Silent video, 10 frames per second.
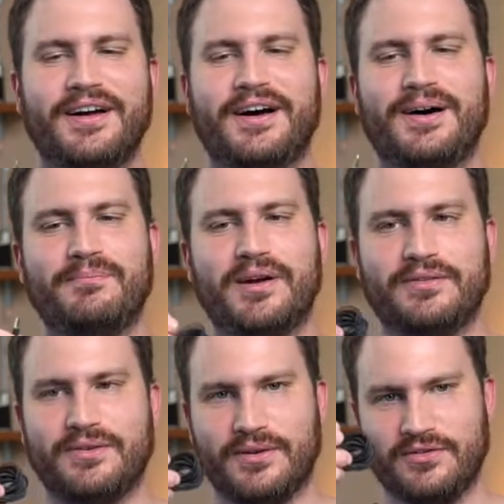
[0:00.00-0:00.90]

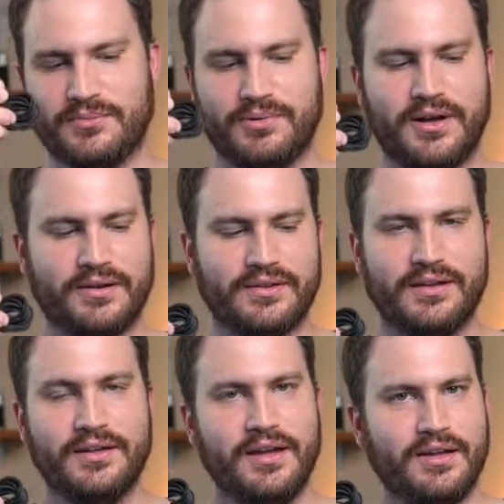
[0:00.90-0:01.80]
But so it just plugs
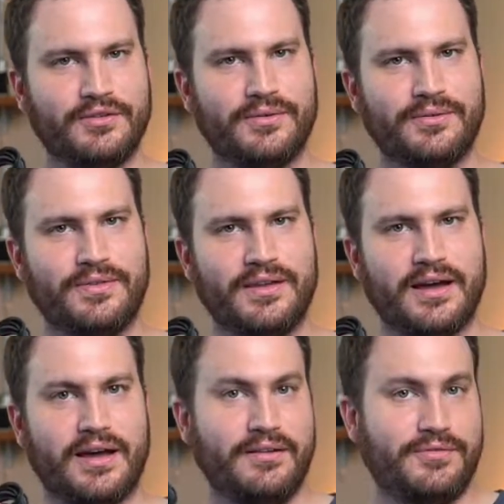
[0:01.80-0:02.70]
in to the
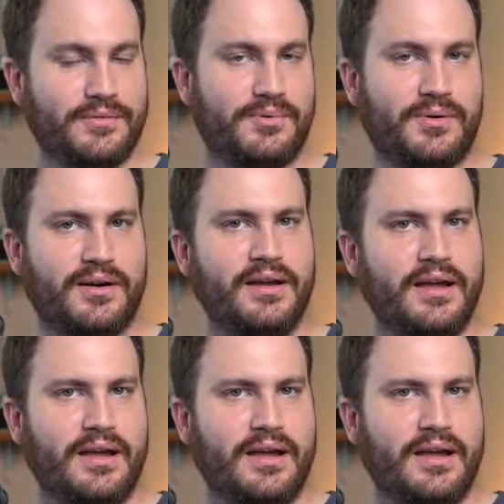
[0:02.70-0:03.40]
headphone port.